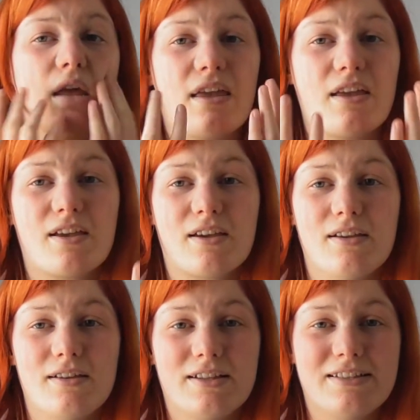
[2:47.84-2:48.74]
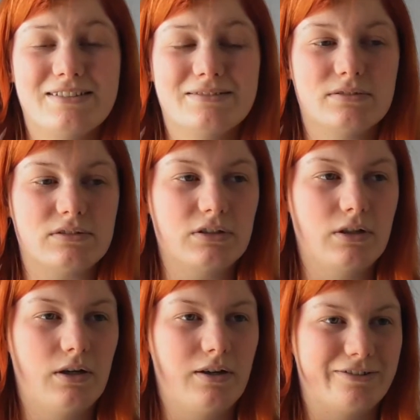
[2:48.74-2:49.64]
like,
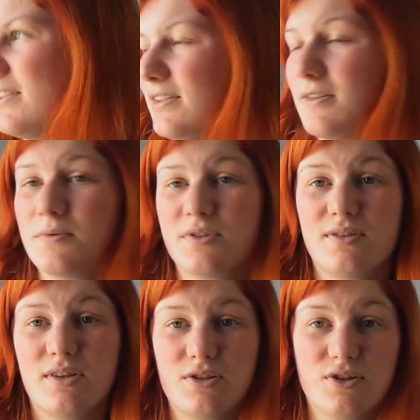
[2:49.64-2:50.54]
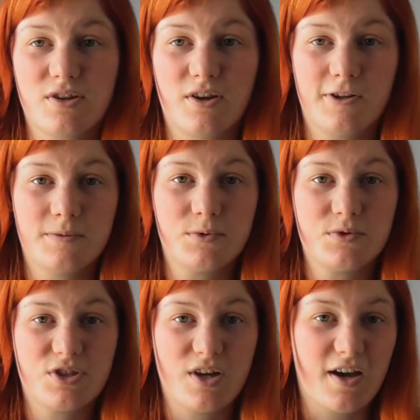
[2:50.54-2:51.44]
ugh. I was such a
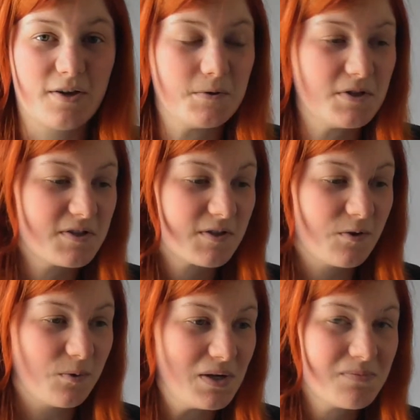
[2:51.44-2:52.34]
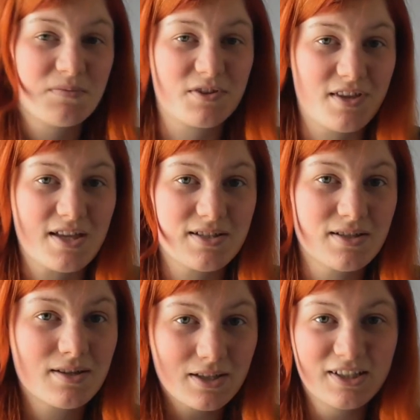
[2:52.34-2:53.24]
gullible child, it's quite
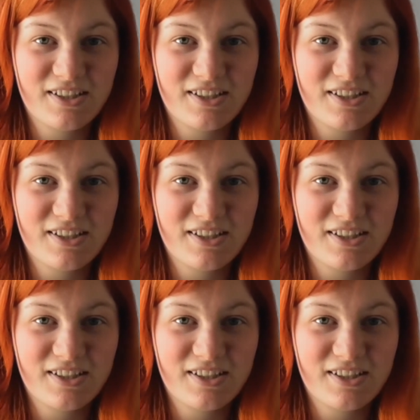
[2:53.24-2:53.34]
pathetic.